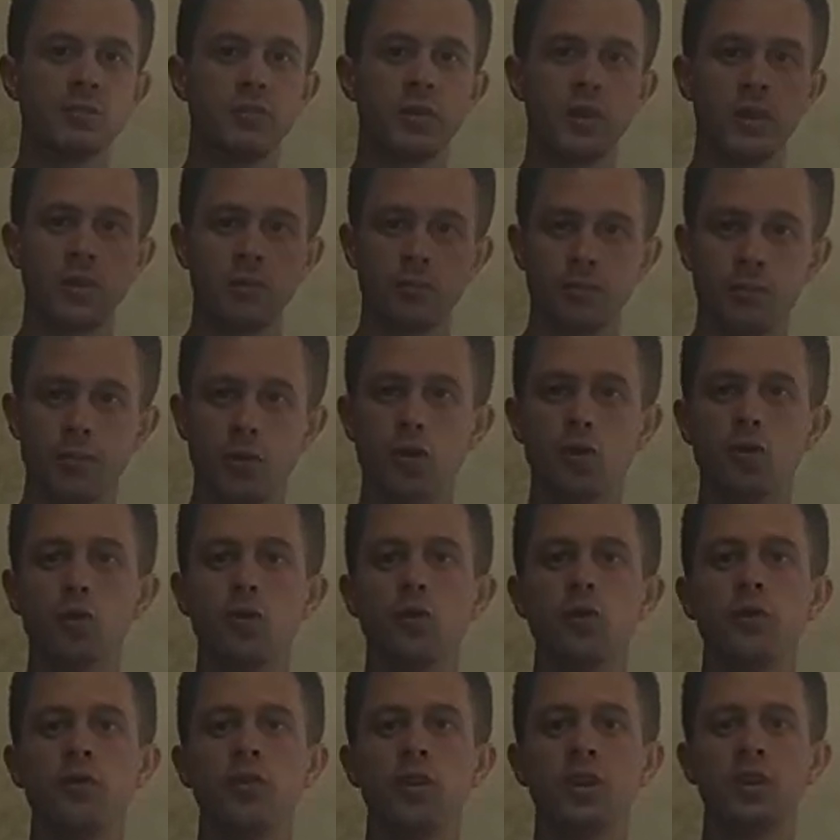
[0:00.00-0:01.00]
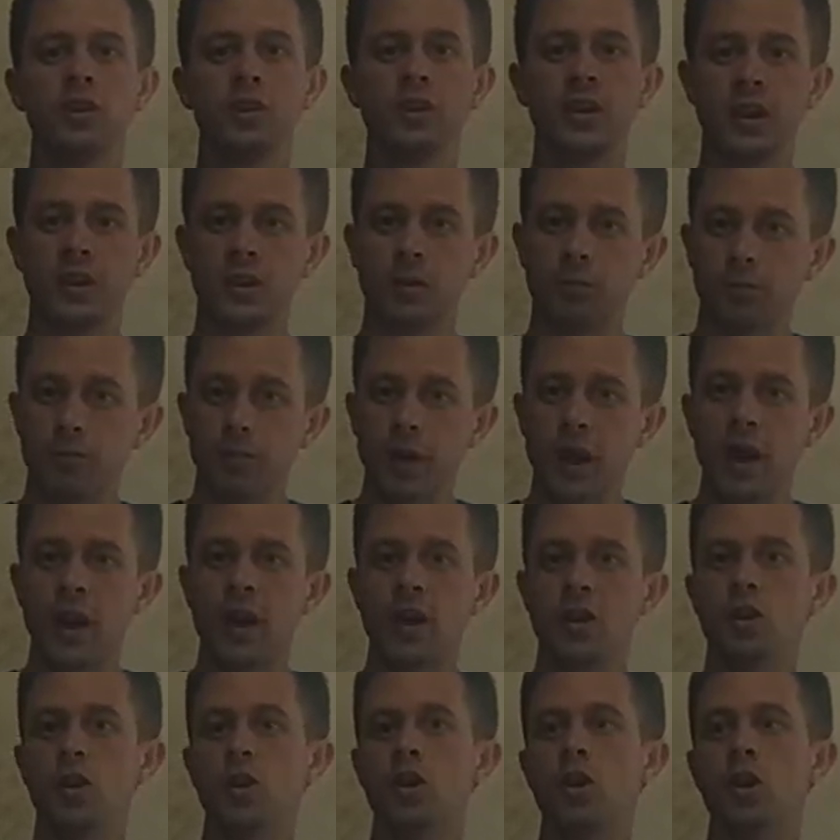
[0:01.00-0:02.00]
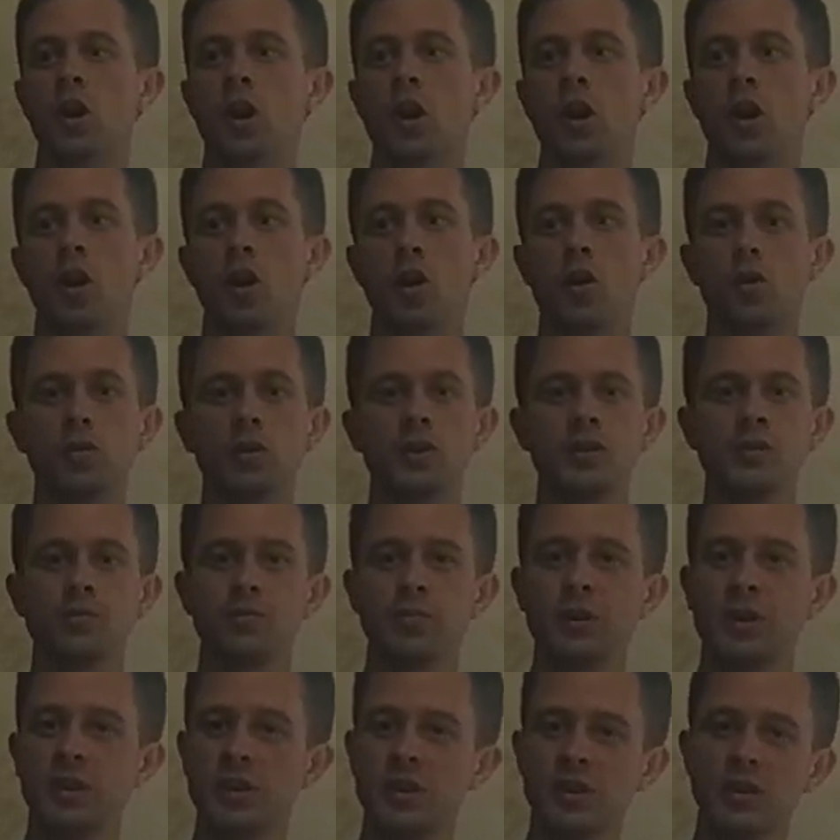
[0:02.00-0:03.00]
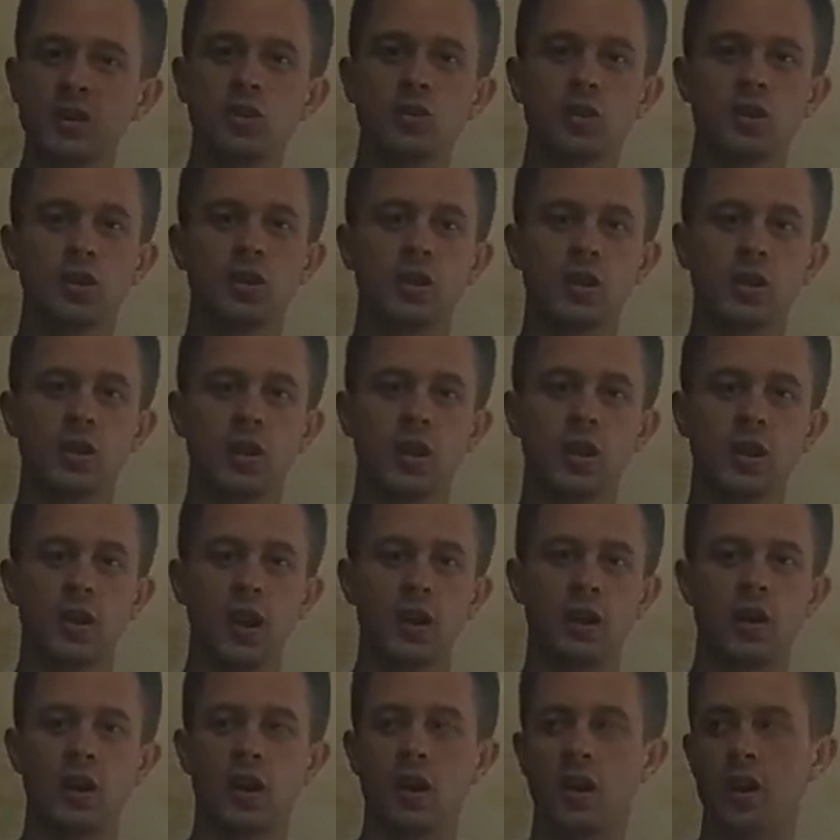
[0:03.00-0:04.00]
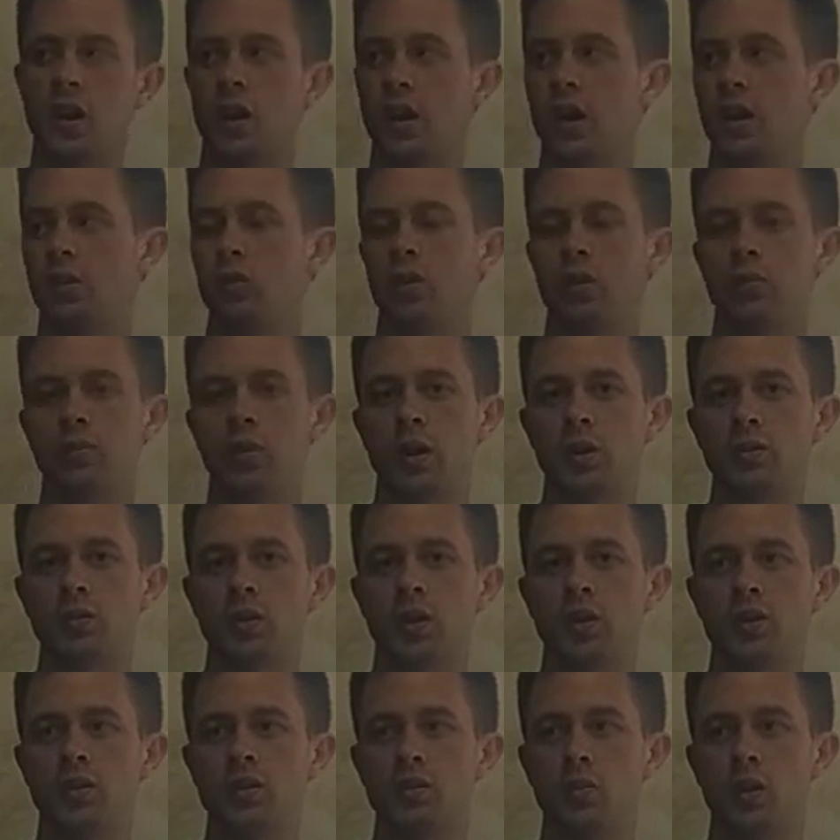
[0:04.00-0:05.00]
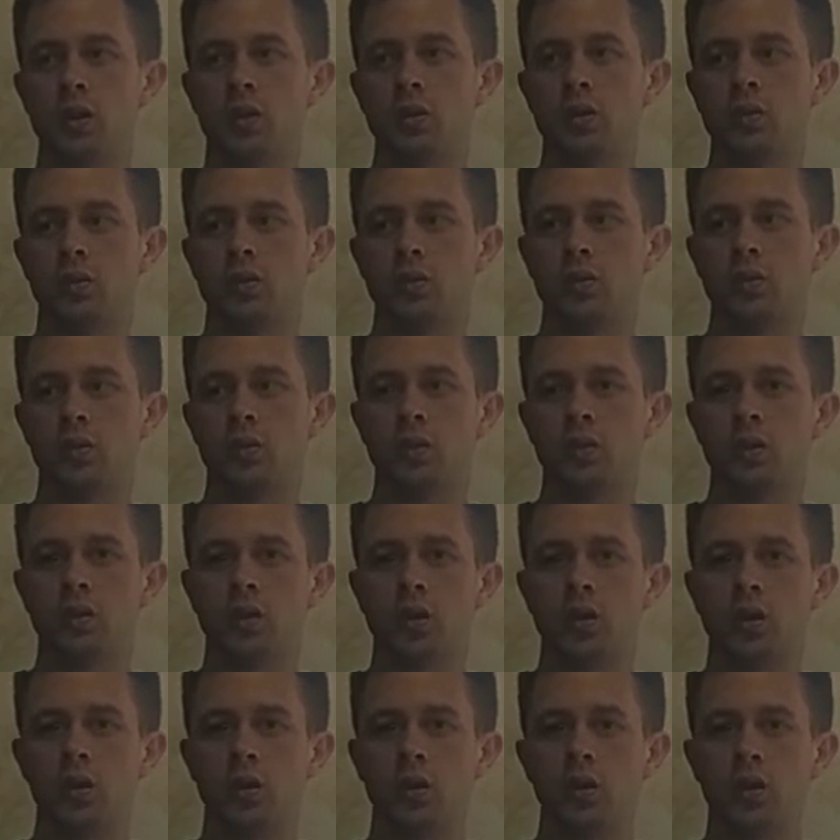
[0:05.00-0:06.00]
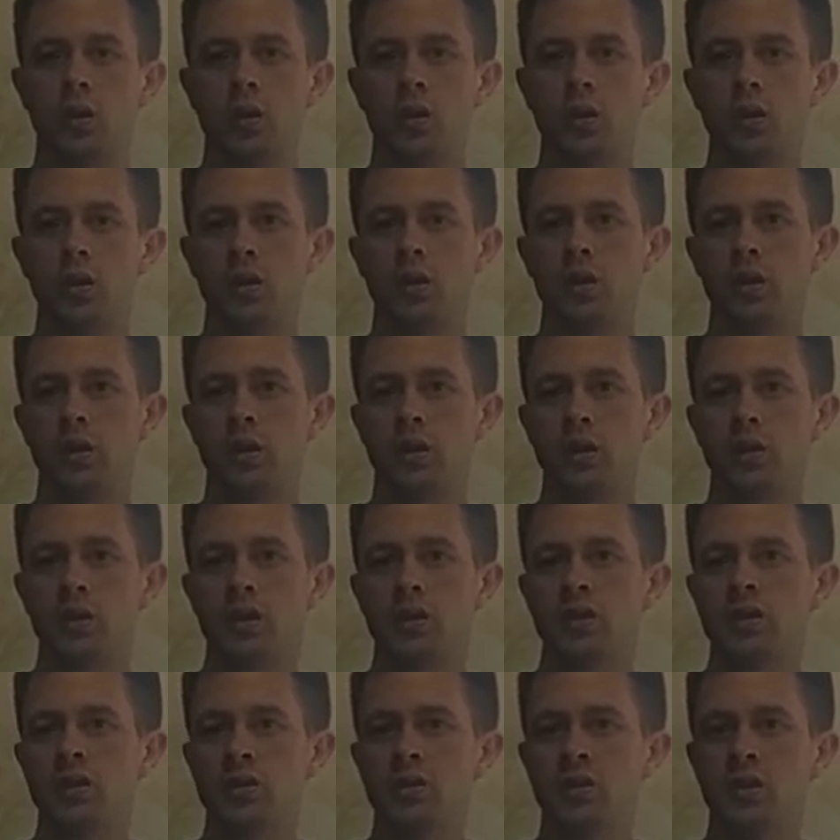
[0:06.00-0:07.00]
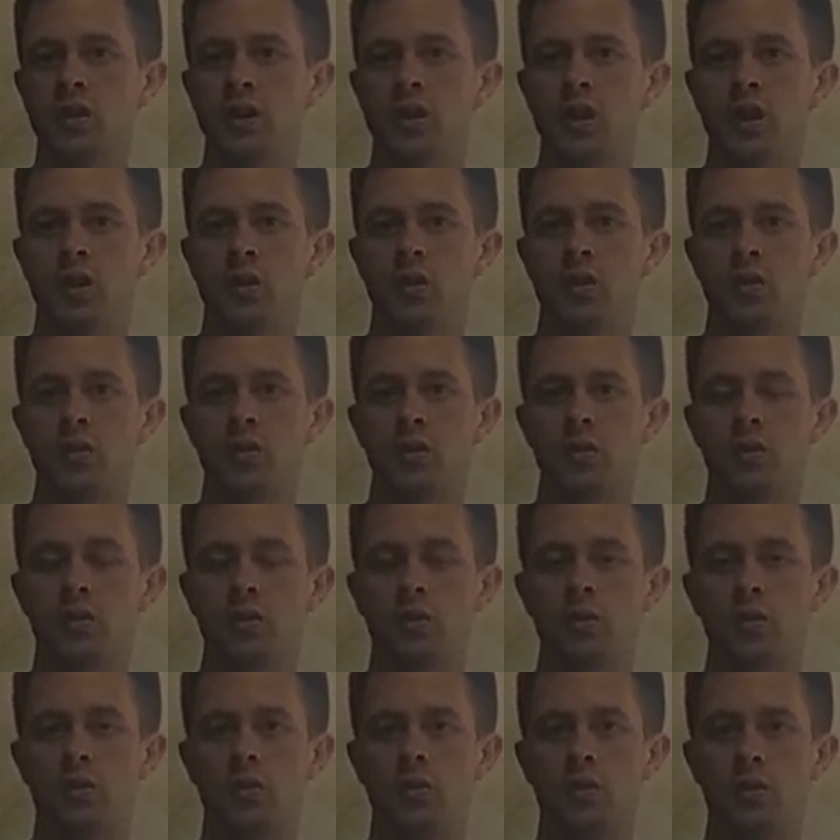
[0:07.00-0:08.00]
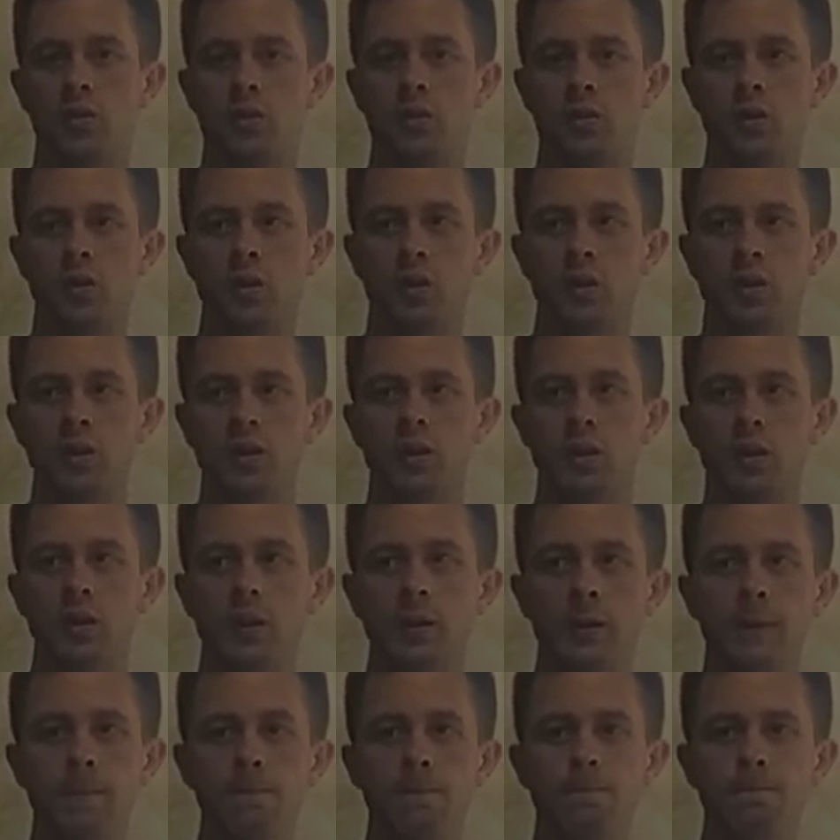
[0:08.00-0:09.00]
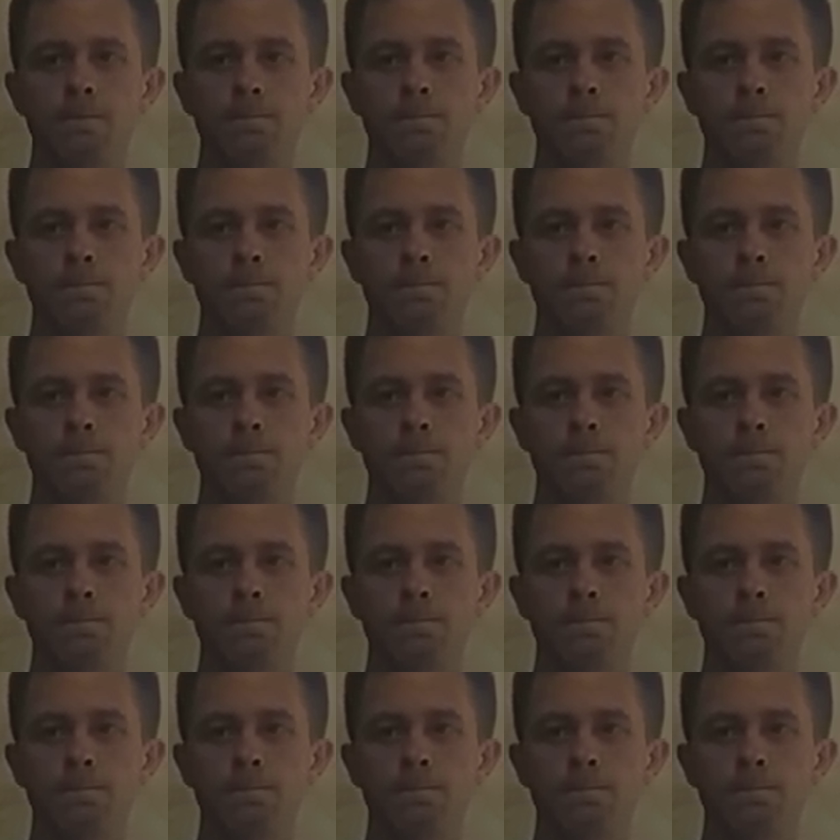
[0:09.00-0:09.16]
be improving, getting better, always be interested in that. And what about this one? He doesn't care. He